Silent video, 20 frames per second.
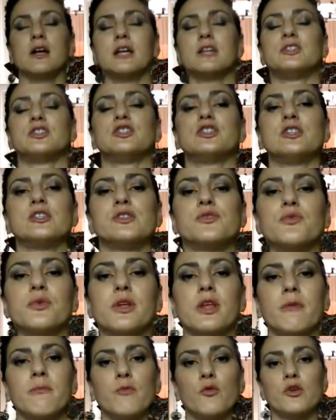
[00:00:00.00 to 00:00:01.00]
It's just
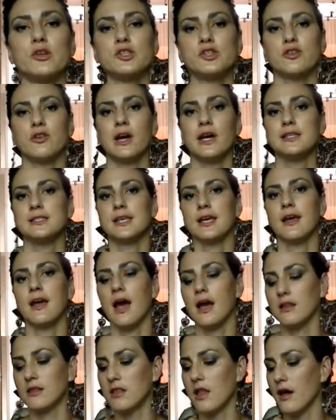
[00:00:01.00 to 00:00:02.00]
really moisturizing.
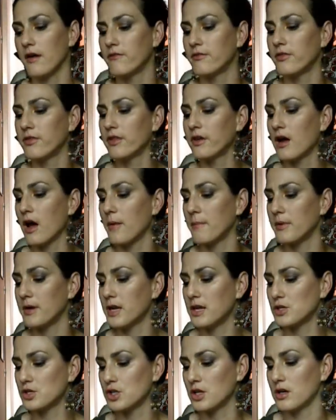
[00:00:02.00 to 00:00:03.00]
I love the
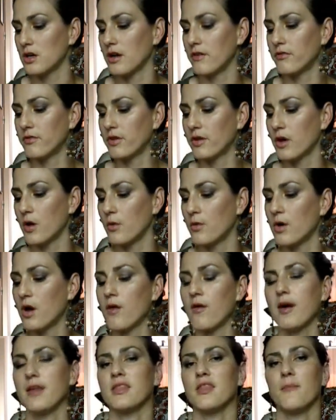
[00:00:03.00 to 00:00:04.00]
combination of the
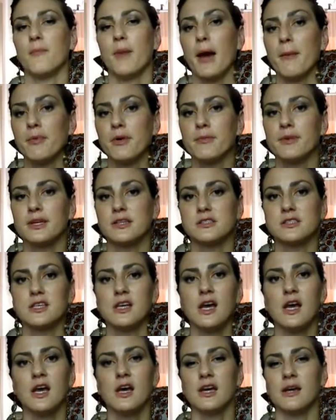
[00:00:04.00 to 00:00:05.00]
cocoa and the peppermint.
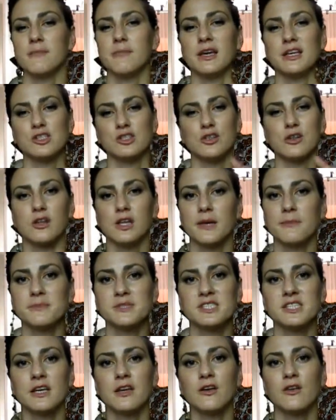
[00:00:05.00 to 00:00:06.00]
It makes your lips
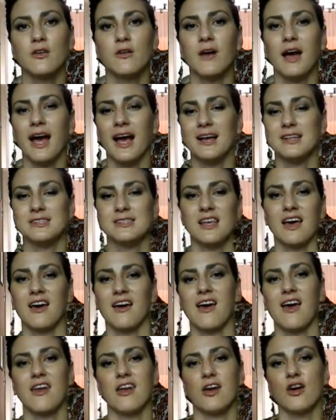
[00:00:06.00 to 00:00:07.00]
tingle. It has that
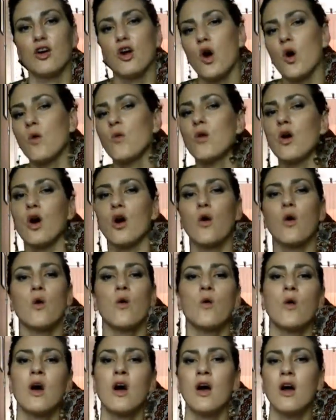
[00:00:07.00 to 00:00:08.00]
kind of
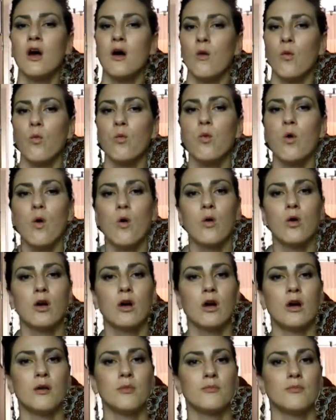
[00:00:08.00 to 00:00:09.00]
cocoa,
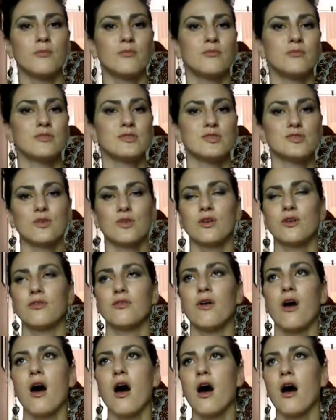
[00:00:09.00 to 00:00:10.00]
warm sort of
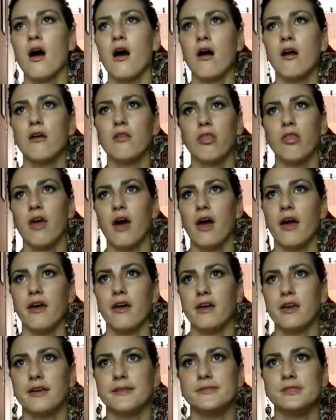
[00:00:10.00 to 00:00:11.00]
hug
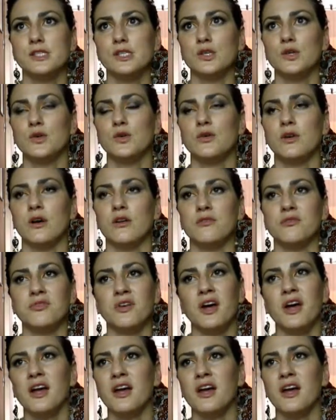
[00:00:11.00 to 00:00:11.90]
that it gives you, of